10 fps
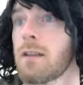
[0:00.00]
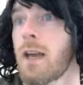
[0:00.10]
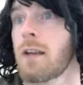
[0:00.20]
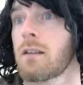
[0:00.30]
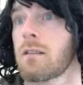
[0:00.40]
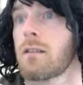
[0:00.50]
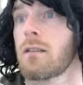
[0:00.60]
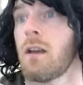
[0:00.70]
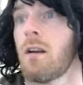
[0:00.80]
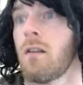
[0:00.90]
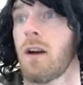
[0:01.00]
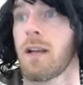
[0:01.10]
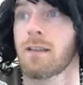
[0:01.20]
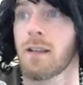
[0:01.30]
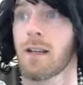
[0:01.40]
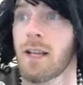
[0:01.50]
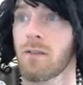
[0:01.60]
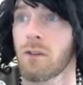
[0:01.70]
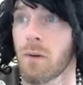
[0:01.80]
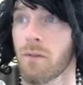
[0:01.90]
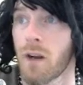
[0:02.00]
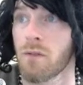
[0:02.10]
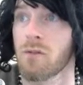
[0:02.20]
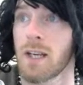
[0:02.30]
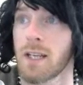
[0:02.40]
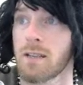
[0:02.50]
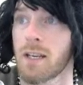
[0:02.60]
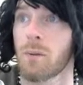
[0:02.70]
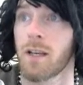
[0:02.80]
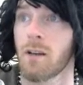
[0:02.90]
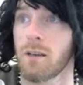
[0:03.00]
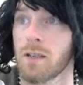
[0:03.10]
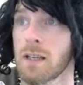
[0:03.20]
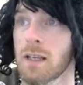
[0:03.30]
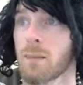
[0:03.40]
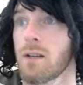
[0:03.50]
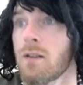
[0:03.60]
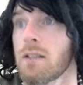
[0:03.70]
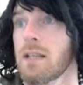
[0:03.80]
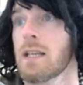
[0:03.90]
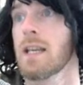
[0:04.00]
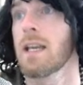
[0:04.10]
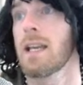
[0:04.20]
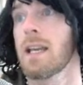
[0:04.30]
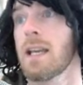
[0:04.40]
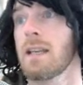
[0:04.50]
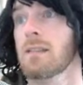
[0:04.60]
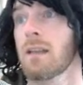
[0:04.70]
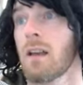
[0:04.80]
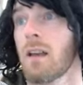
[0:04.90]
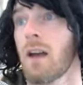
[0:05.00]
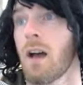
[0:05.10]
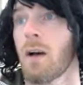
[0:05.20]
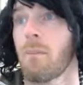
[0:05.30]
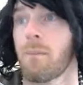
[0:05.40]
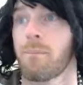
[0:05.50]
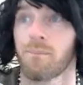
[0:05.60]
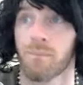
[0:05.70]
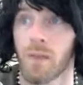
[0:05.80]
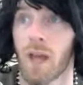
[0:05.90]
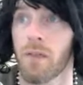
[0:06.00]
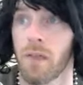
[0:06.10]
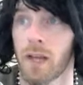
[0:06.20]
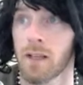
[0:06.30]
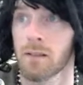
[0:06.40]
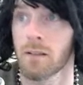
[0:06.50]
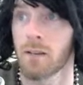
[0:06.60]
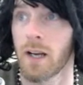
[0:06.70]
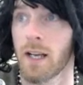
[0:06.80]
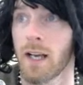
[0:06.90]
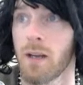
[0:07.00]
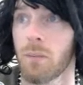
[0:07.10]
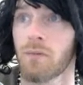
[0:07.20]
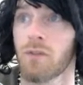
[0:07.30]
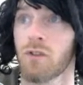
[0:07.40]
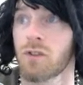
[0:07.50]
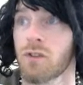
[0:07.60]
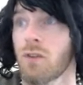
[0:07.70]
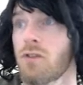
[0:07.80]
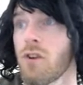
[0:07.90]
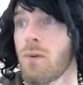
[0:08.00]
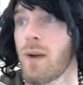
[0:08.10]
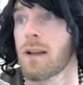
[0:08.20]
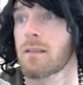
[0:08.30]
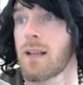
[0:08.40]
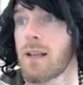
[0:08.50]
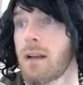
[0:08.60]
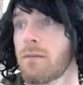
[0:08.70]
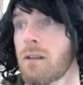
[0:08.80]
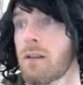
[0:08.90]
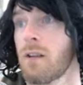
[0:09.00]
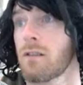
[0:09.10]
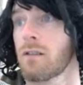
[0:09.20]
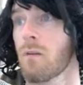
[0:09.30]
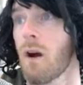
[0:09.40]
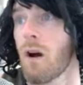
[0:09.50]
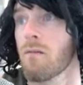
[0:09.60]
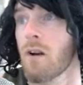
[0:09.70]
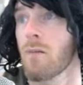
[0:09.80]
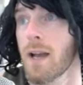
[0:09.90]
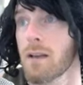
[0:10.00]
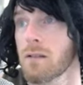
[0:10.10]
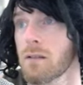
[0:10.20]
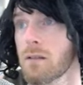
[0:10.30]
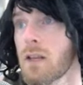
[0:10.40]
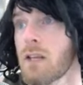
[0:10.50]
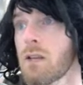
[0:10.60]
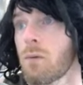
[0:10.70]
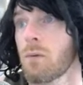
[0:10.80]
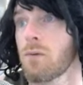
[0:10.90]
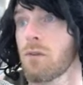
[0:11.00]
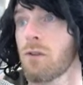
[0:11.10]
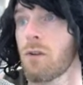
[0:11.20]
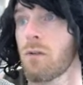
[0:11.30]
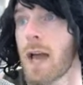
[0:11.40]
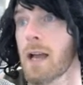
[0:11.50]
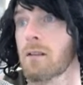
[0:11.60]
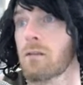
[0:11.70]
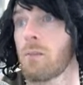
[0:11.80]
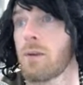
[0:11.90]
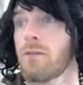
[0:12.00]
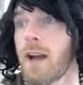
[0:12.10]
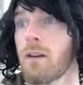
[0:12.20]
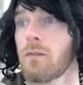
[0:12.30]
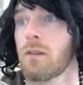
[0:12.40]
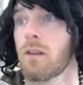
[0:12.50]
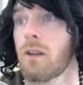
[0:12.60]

x, all right, is going to leave us with 180 take away 90 take away 90 is nothing, all right, and then we've just got 2x left. So ROS equals 2x, and we found